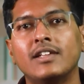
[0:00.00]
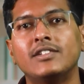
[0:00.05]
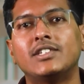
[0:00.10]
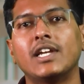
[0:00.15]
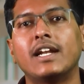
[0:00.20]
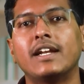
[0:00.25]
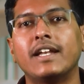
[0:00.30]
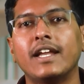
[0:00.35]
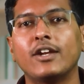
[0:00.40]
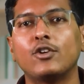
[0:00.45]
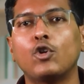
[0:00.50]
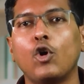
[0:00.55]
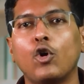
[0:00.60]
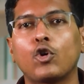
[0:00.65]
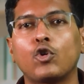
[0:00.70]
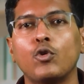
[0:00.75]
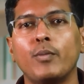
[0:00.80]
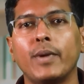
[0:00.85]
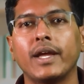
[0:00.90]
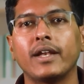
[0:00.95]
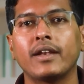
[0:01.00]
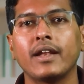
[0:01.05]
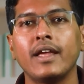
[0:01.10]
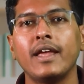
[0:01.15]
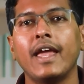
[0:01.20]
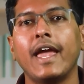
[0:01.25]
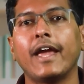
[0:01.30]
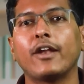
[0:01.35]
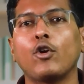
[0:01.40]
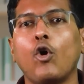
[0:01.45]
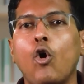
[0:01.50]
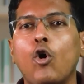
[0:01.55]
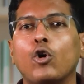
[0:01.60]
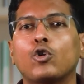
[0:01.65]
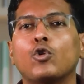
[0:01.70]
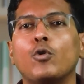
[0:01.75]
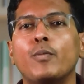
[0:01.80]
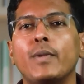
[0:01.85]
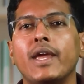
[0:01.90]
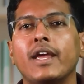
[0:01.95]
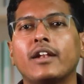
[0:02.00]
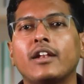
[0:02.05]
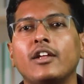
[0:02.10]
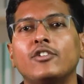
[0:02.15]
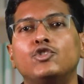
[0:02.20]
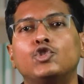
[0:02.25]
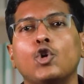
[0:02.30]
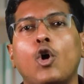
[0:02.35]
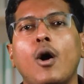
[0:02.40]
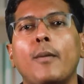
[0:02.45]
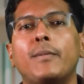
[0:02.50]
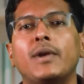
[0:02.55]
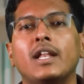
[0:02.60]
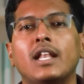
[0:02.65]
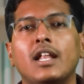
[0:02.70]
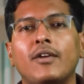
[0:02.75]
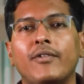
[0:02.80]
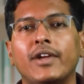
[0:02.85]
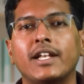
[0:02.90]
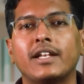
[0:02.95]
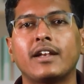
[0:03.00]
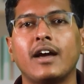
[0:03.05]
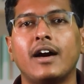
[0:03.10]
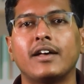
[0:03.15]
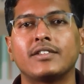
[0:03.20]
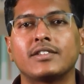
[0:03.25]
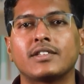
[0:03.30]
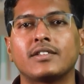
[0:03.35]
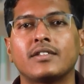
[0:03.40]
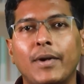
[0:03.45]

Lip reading: generate document, and automate job relevant tasks.